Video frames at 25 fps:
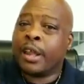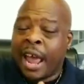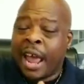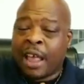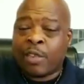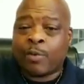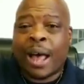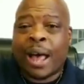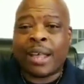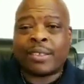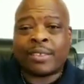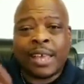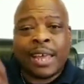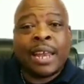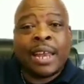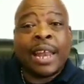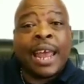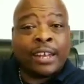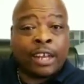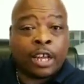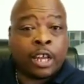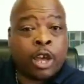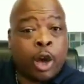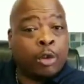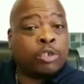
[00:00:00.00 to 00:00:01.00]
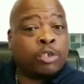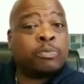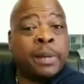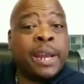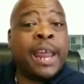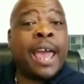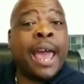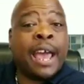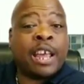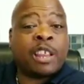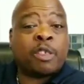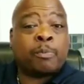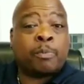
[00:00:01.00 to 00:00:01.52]
That's why I say let the coach be
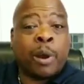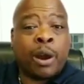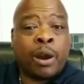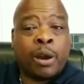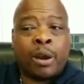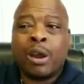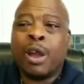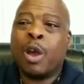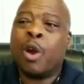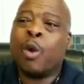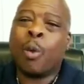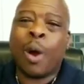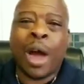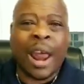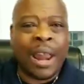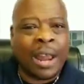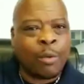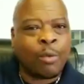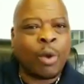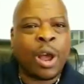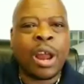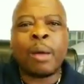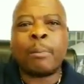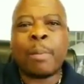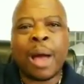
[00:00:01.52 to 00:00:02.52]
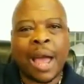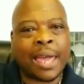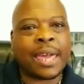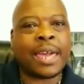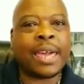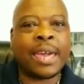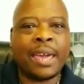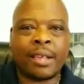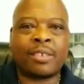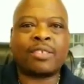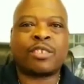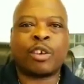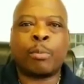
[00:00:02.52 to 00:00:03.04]
the expert. Why they running my
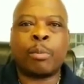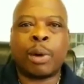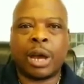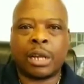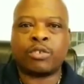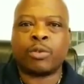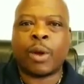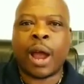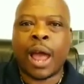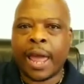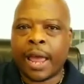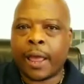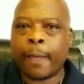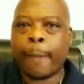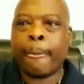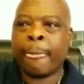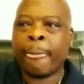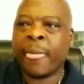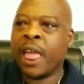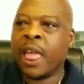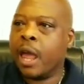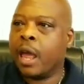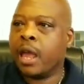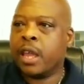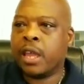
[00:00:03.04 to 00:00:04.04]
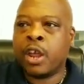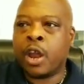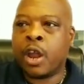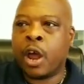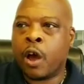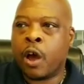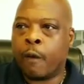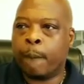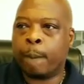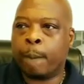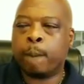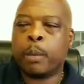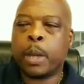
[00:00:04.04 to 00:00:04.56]
kids so much, right? You
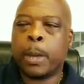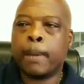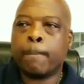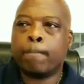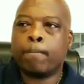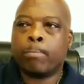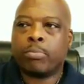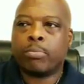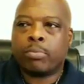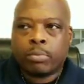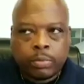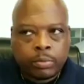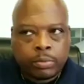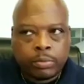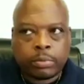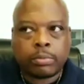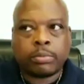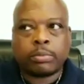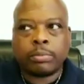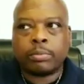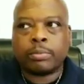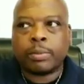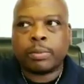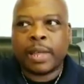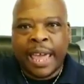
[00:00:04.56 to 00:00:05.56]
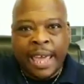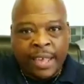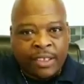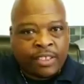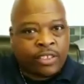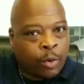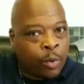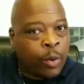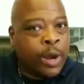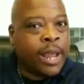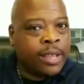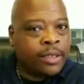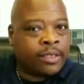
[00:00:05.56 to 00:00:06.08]
know, it's
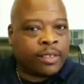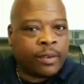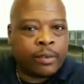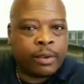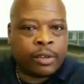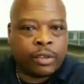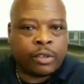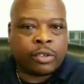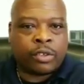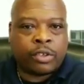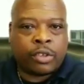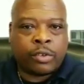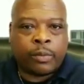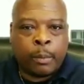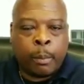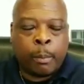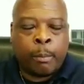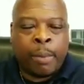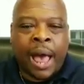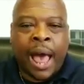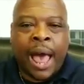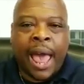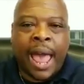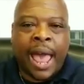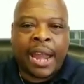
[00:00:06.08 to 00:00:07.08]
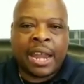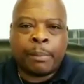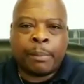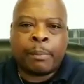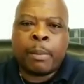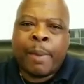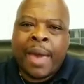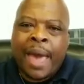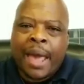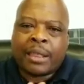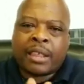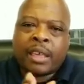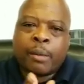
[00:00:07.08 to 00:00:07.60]
a reason behind it. But
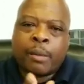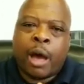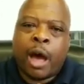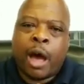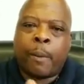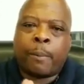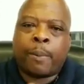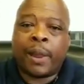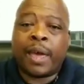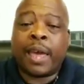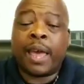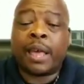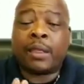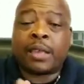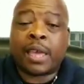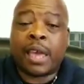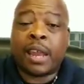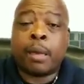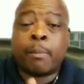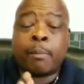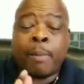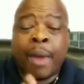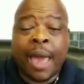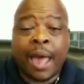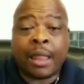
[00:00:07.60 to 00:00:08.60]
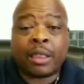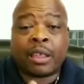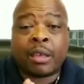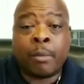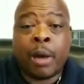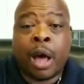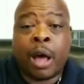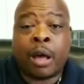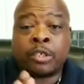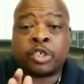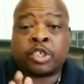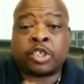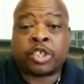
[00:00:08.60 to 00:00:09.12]
basketball players get in
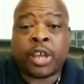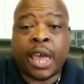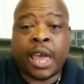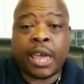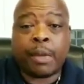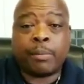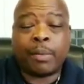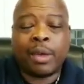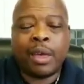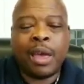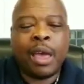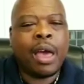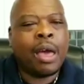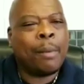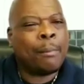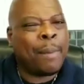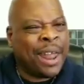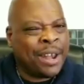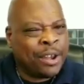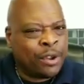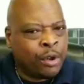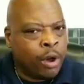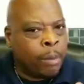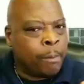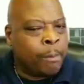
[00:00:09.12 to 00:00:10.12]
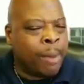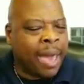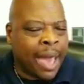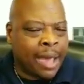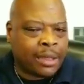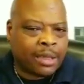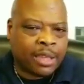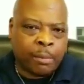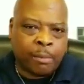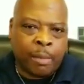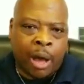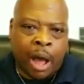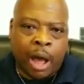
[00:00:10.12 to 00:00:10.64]
basketball shape by doing
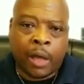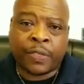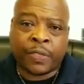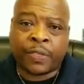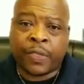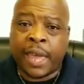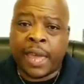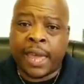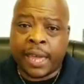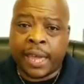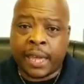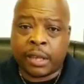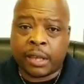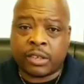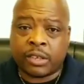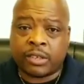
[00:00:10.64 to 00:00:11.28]
basketball things.